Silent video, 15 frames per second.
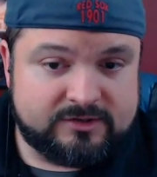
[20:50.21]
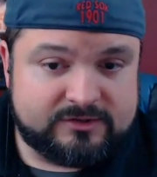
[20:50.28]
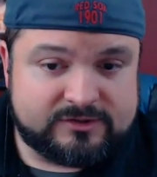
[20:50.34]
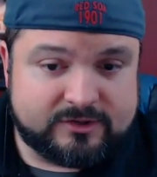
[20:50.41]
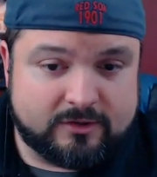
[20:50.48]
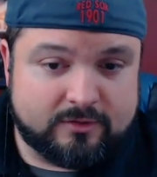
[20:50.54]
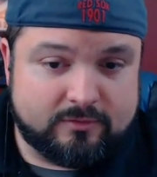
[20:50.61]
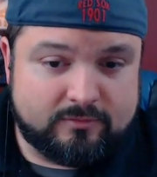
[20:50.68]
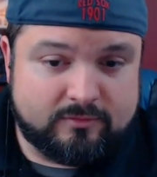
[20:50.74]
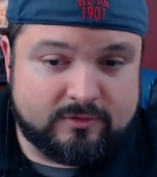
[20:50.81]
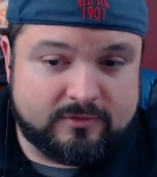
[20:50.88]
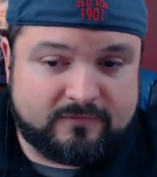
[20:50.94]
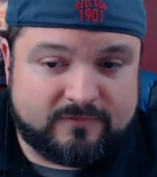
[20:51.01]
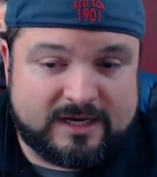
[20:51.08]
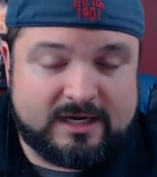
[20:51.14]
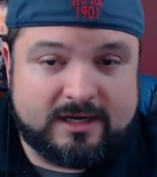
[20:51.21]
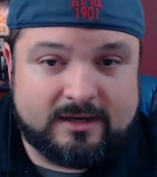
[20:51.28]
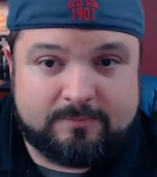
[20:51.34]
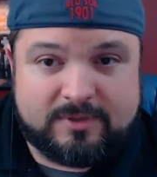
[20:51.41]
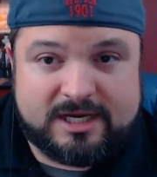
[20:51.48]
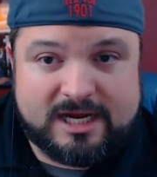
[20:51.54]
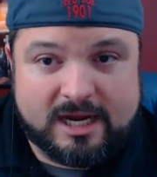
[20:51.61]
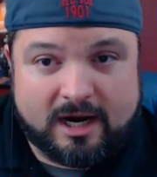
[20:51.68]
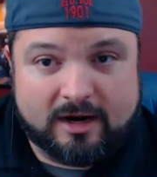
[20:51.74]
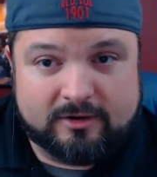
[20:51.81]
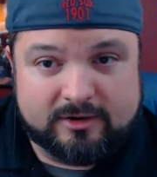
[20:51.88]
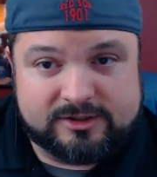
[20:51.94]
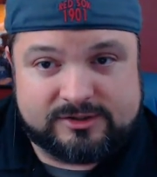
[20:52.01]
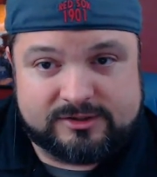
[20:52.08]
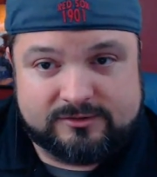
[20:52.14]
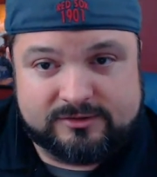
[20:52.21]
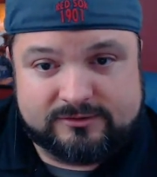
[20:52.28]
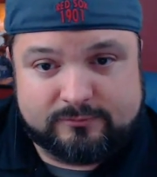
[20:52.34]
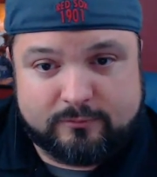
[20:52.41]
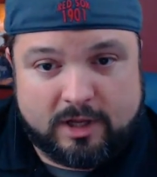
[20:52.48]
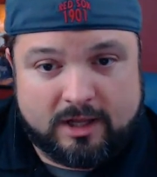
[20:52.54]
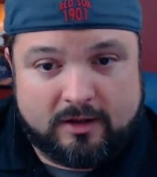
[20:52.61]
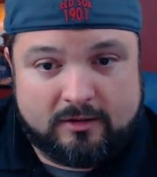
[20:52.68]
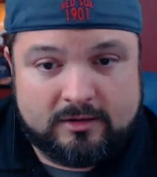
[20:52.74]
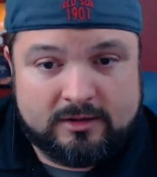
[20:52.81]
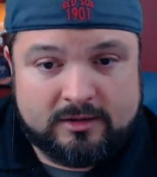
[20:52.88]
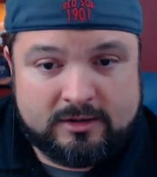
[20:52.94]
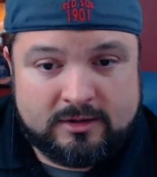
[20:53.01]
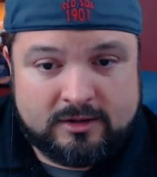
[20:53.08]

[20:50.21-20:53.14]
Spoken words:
So we're fighting a PR issue as well,